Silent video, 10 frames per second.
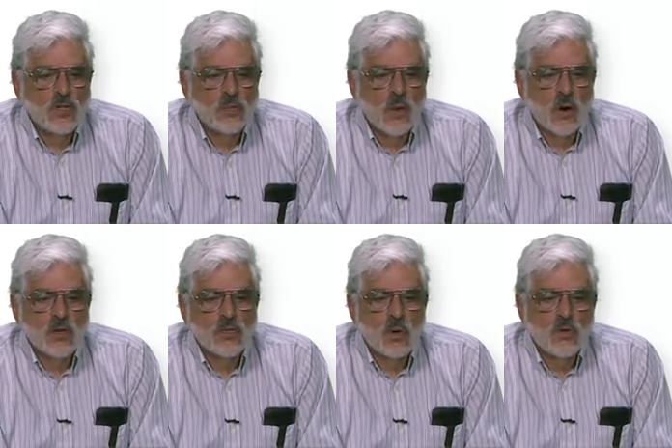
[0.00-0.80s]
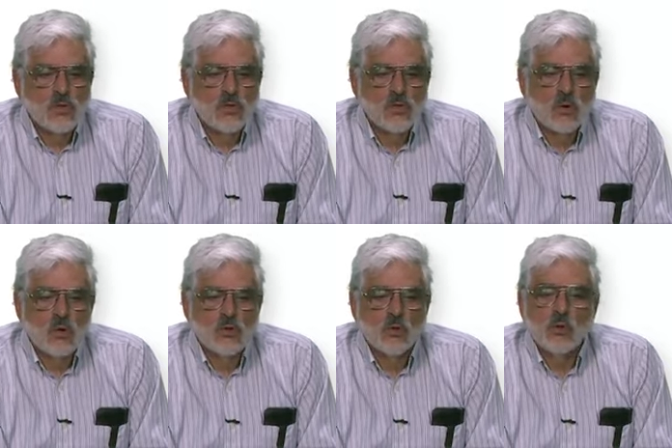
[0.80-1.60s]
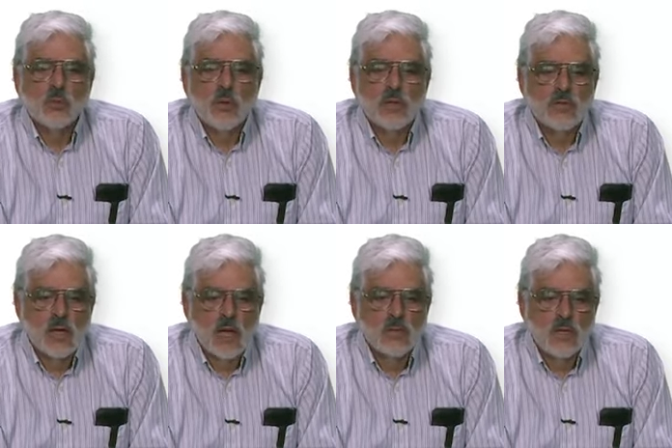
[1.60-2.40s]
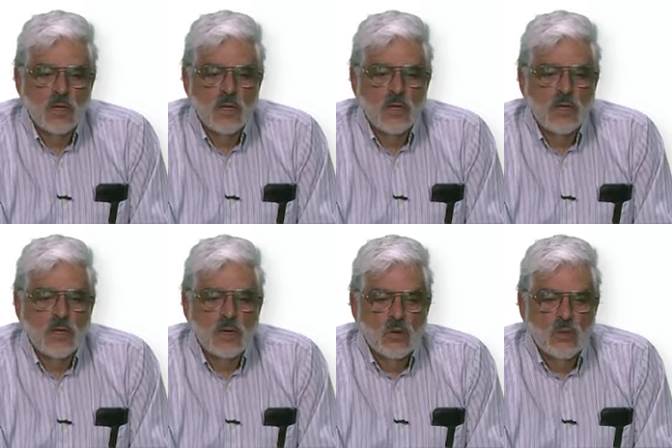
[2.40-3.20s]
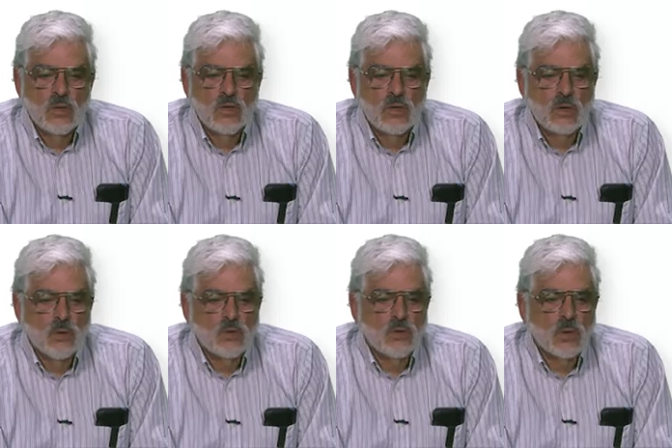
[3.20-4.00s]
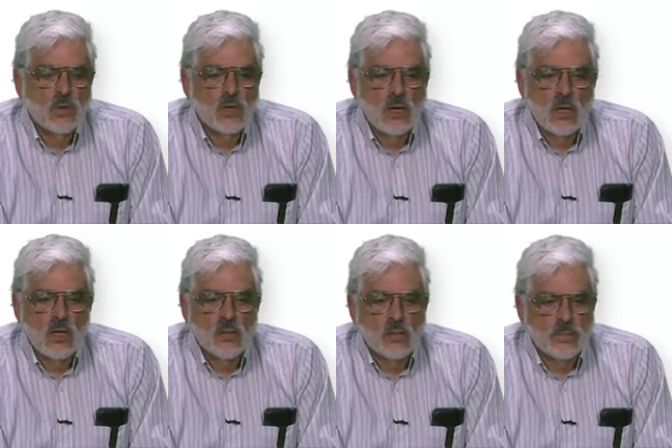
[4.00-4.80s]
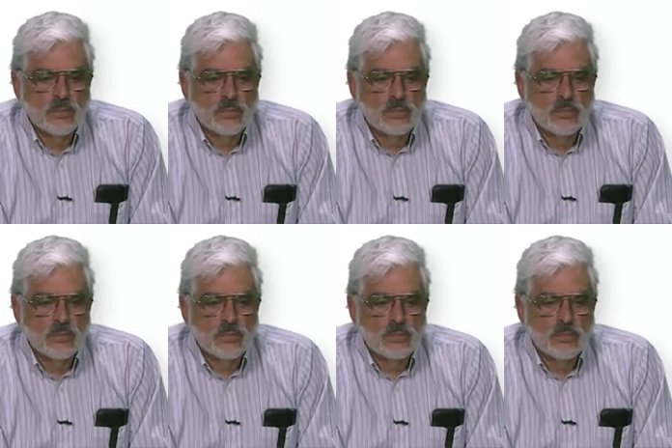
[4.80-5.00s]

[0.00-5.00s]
is sparse, most of the rows will be of type D, with zeros in both columns.